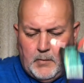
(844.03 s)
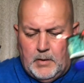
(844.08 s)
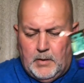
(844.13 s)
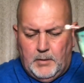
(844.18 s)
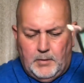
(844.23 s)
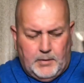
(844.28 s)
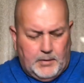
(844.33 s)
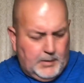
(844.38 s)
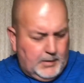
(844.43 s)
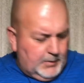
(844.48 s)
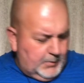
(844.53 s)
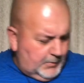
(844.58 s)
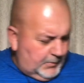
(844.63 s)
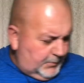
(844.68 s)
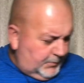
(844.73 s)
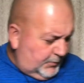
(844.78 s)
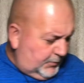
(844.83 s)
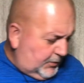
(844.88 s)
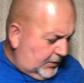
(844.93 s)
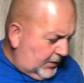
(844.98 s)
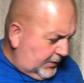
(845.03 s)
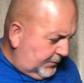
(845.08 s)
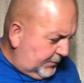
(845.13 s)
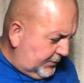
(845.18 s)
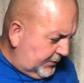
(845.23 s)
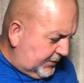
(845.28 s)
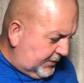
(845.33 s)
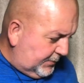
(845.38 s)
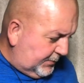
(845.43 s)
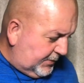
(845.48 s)
Okay, try to
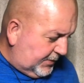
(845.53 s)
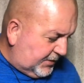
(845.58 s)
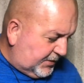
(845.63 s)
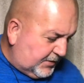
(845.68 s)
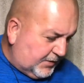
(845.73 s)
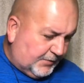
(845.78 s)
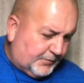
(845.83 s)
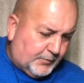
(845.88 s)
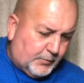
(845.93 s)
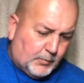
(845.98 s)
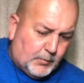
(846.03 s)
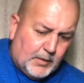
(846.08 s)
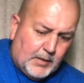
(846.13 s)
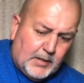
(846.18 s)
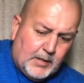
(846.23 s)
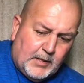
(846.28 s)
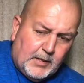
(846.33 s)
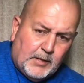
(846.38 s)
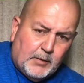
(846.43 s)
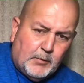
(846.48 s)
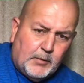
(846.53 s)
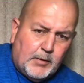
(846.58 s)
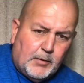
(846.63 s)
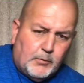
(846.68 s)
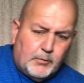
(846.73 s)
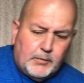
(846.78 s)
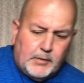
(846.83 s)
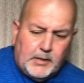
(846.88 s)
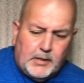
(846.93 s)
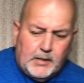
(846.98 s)
put some of this stuff away that we
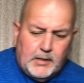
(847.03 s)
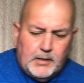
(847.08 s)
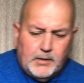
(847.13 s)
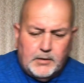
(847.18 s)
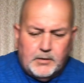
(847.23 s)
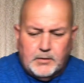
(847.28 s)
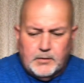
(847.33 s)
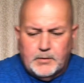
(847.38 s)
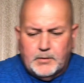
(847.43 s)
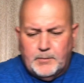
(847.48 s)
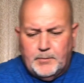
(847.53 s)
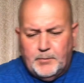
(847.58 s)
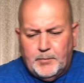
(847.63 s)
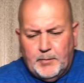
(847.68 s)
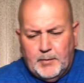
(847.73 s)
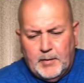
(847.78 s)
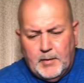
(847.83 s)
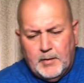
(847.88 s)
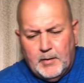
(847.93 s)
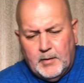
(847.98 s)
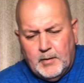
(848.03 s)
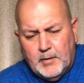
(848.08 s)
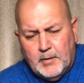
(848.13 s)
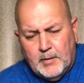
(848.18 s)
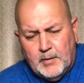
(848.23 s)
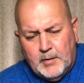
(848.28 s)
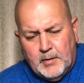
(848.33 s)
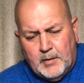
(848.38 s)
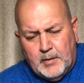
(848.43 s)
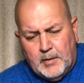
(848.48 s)
don't need here.
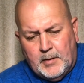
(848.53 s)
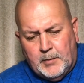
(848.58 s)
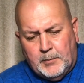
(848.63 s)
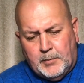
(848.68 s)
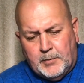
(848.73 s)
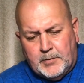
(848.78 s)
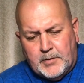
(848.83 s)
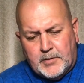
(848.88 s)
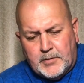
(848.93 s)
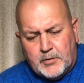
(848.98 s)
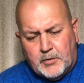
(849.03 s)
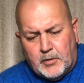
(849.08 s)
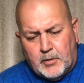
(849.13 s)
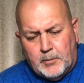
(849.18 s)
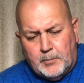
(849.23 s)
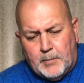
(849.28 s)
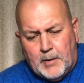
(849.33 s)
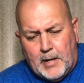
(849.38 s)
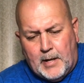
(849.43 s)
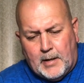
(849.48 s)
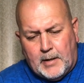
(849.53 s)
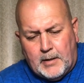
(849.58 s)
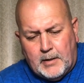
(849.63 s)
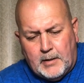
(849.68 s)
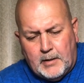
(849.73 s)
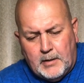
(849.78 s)
Put this card back.